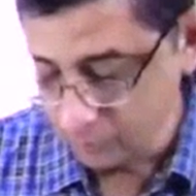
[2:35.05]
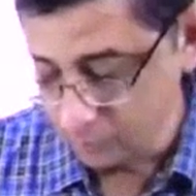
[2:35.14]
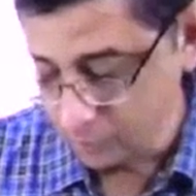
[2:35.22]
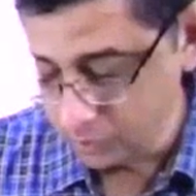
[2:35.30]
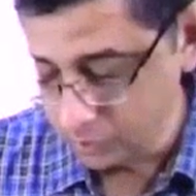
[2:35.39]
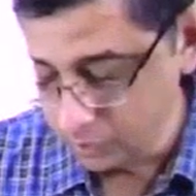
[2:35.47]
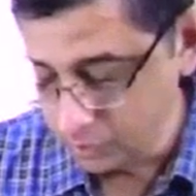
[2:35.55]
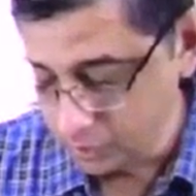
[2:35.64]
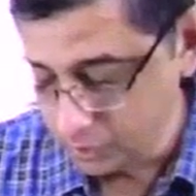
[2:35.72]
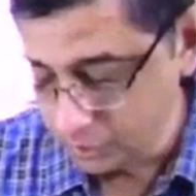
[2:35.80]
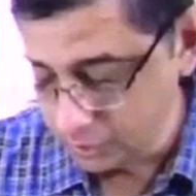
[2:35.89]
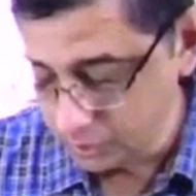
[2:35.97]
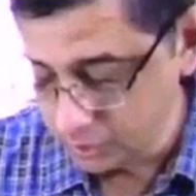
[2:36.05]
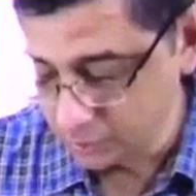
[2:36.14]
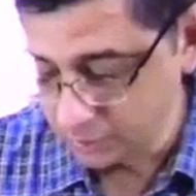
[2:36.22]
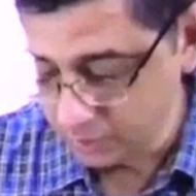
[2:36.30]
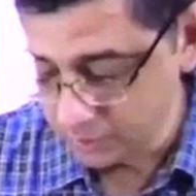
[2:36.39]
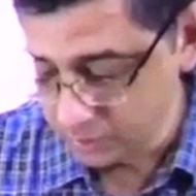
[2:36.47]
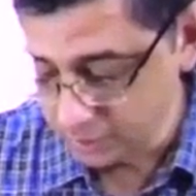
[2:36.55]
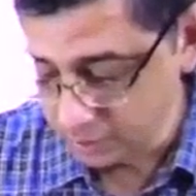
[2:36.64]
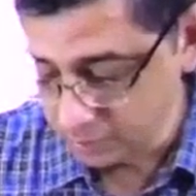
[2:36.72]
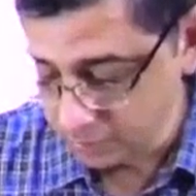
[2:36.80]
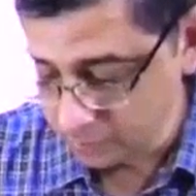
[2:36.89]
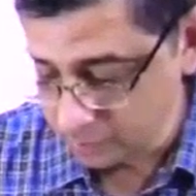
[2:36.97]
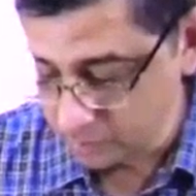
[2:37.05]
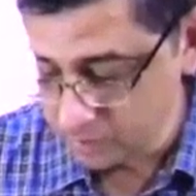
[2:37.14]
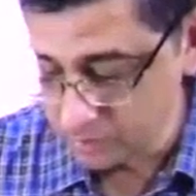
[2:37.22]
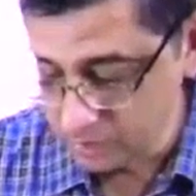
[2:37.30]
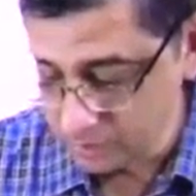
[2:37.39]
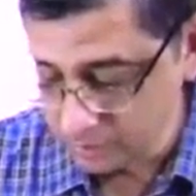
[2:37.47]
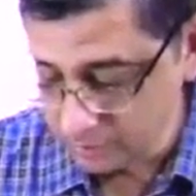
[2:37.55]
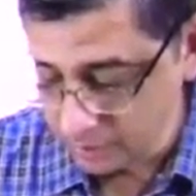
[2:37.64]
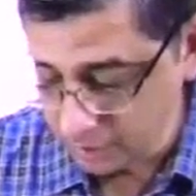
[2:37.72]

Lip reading: This is a little surprising statement, because I said the